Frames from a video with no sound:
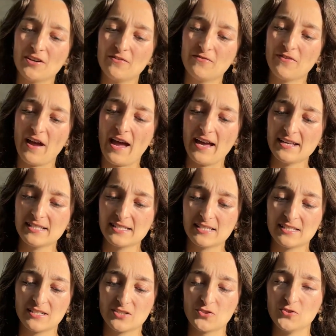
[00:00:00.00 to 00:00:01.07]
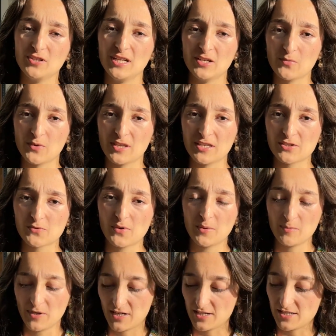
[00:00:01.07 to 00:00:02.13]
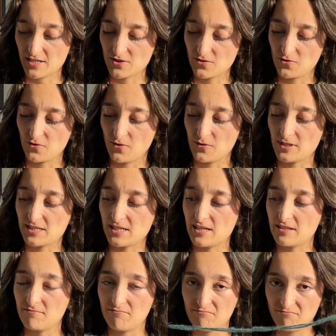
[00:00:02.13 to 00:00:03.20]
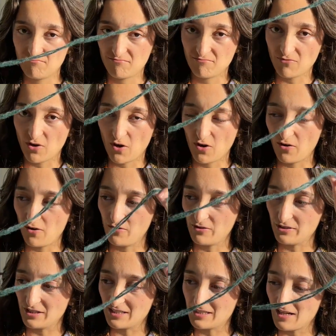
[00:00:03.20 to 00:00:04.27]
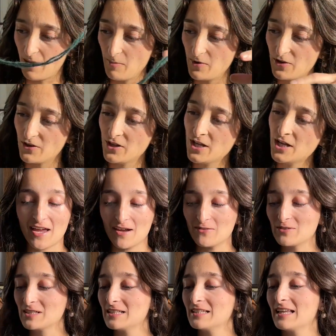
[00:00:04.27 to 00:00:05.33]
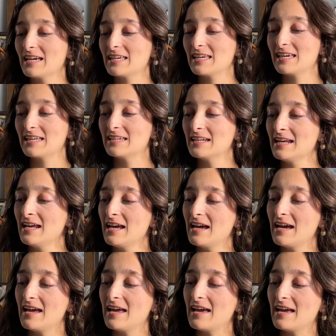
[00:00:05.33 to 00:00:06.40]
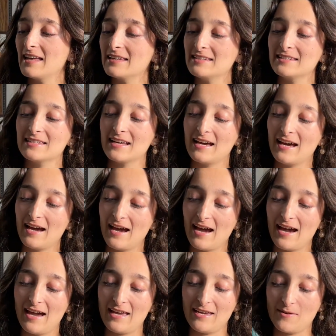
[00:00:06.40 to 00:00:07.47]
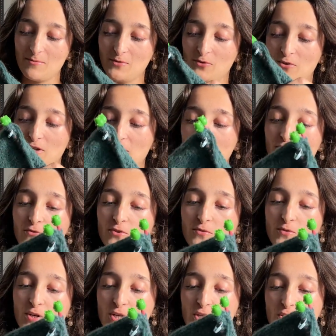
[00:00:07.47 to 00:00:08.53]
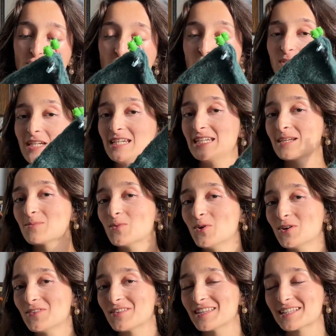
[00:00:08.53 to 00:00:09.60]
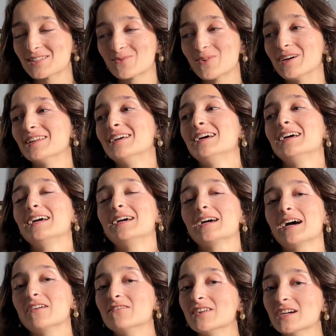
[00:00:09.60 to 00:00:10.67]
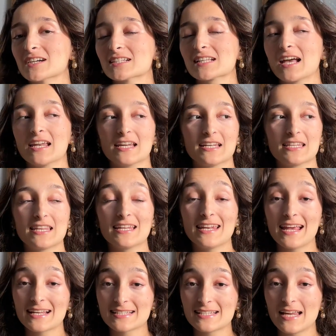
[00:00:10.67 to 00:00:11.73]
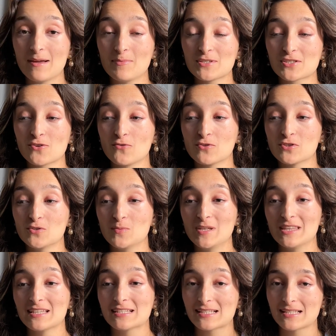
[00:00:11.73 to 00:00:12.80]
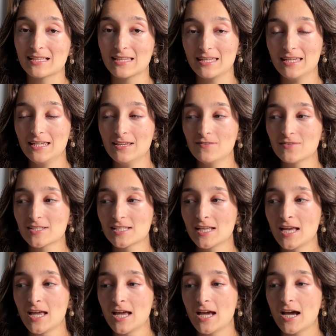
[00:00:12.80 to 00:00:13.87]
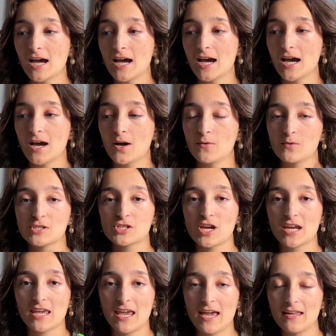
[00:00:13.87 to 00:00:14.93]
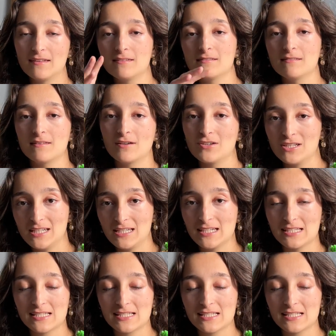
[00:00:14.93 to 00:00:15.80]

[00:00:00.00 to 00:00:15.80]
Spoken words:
fast to knit with this one because, as you know, it's a holding double. I really like it. And I am looking forward to knitting more of this one. I'm very excited. The next step is going to be the sleeves, which again, they're knitted